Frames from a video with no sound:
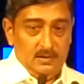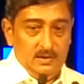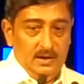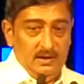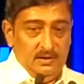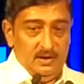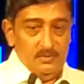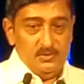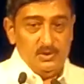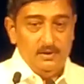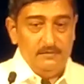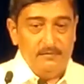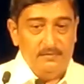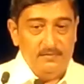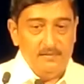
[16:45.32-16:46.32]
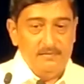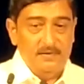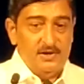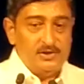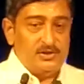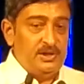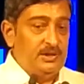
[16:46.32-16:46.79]
In terms of
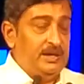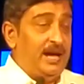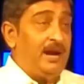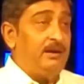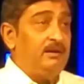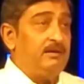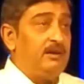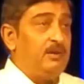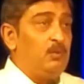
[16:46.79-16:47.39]
first in category,